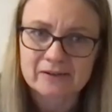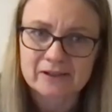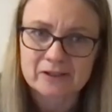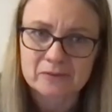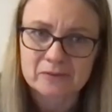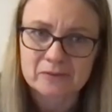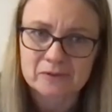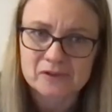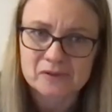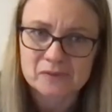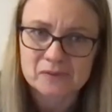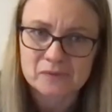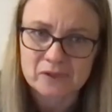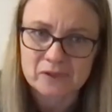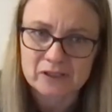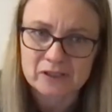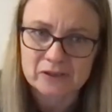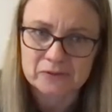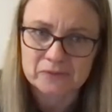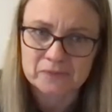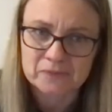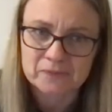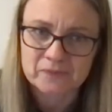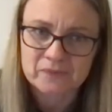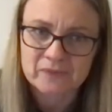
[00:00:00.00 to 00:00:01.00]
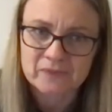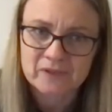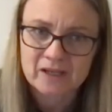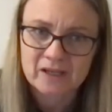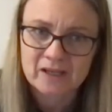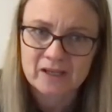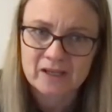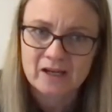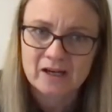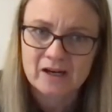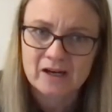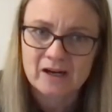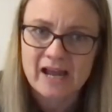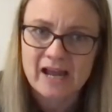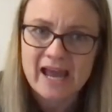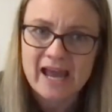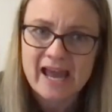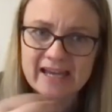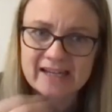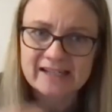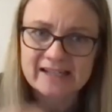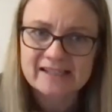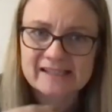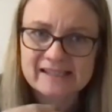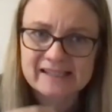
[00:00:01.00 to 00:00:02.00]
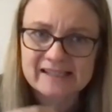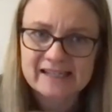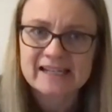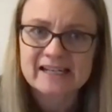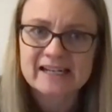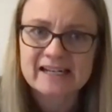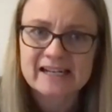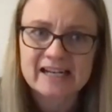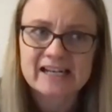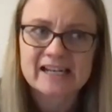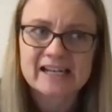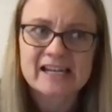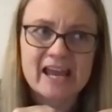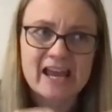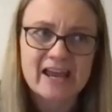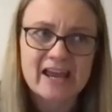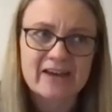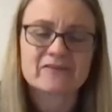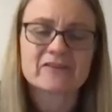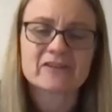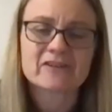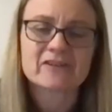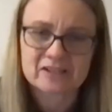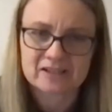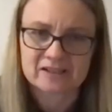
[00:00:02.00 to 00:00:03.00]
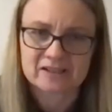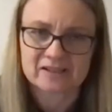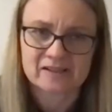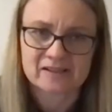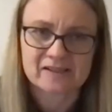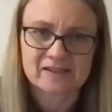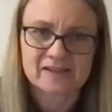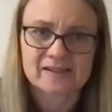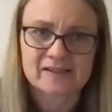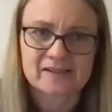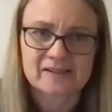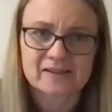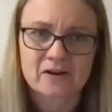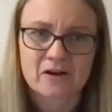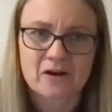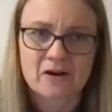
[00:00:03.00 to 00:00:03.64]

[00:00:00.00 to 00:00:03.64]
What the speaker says: than it was real. I hadn't seen any evidence